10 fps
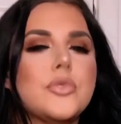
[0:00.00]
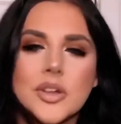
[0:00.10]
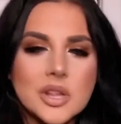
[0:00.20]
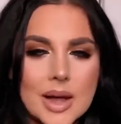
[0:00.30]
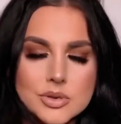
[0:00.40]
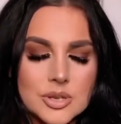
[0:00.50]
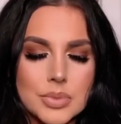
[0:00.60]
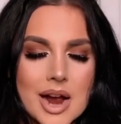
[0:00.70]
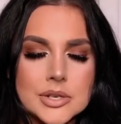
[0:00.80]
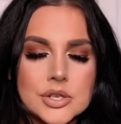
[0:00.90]
Not that that was the
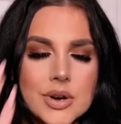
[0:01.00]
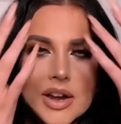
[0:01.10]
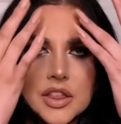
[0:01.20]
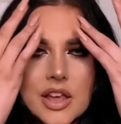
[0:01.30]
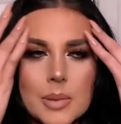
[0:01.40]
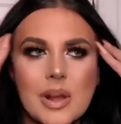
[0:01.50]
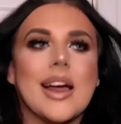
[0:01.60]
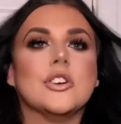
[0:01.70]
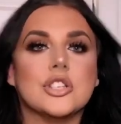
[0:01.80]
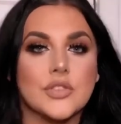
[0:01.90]
prices or anything, but
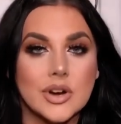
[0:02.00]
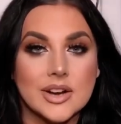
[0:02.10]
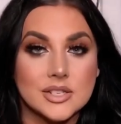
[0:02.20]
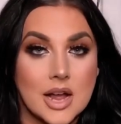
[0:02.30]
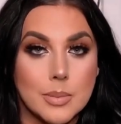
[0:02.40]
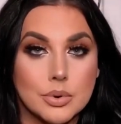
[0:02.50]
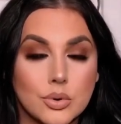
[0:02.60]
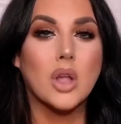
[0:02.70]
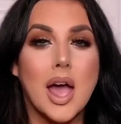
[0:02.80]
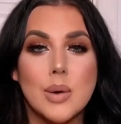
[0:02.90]
like just for an
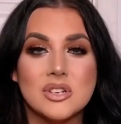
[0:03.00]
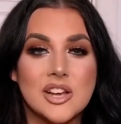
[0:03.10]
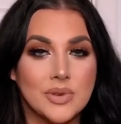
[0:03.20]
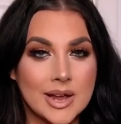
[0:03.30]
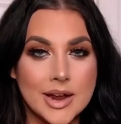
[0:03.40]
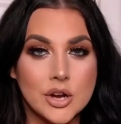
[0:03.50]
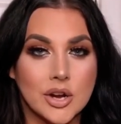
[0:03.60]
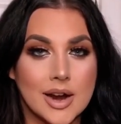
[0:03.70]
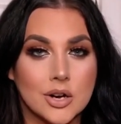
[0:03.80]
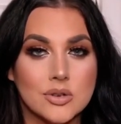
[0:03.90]
example, I would definitely get an
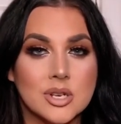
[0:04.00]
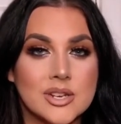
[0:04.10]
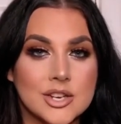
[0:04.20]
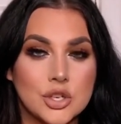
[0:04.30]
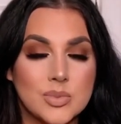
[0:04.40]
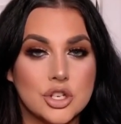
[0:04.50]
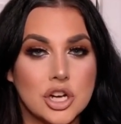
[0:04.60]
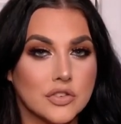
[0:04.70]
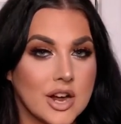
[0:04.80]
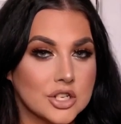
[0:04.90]
online consultation with
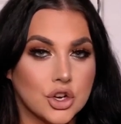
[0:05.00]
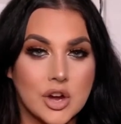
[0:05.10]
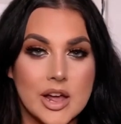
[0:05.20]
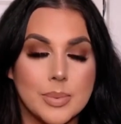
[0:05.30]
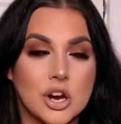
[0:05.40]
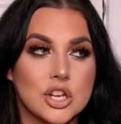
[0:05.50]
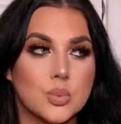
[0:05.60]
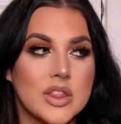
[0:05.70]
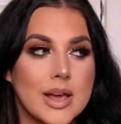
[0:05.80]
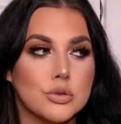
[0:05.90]
Docfinderkorea,
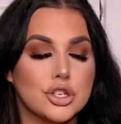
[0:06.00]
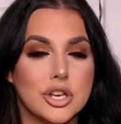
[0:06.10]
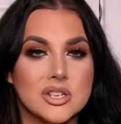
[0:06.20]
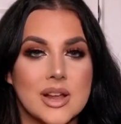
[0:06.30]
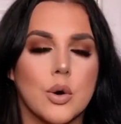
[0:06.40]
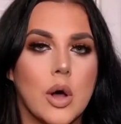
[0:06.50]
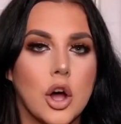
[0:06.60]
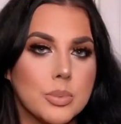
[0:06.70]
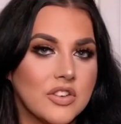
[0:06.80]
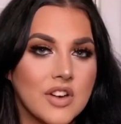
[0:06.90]
because what they will do is they will
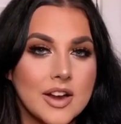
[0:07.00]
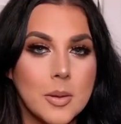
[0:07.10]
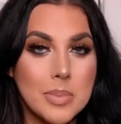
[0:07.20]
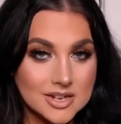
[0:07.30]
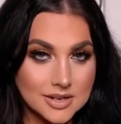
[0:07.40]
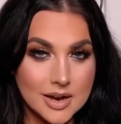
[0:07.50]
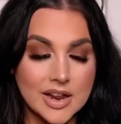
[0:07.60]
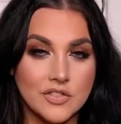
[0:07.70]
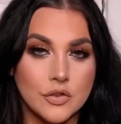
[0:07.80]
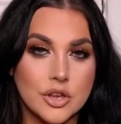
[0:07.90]
help you find the best
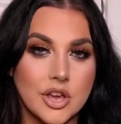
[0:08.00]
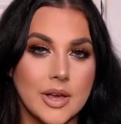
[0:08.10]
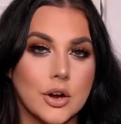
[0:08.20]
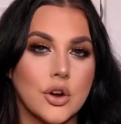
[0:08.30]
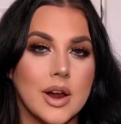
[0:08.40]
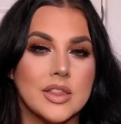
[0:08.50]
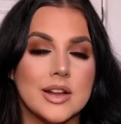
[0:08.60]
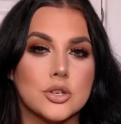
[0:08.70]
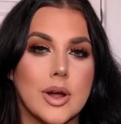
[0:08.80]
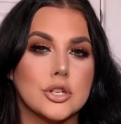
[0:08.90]
clinic for you in Korea
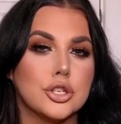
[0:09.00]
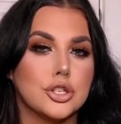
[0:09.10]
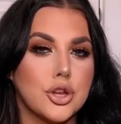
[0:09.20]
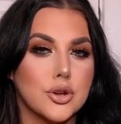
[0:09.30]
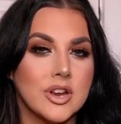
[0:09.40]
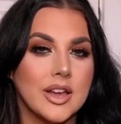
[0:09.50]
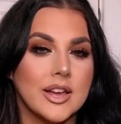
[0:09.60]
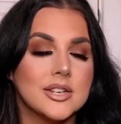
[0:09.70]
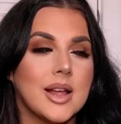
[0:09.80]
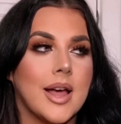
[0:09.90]
that's going to suit your
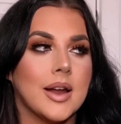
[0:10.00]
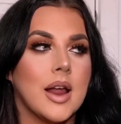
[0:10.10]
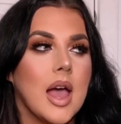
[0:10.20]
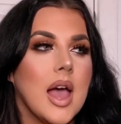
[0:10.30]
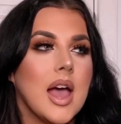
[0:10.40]
needs, and